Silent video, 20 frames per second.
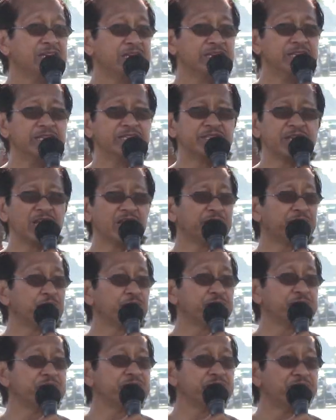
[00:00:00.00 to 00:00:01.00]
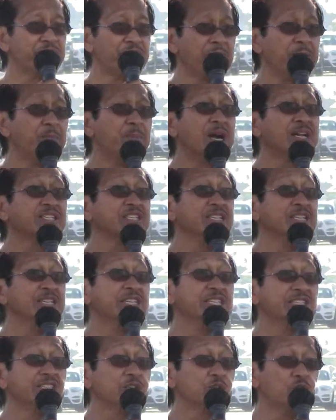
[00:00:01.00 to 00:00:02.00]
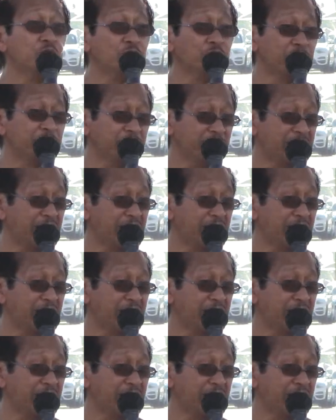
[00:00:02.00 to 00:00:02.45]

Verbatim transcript: They sell it for 35 bucks. It's good.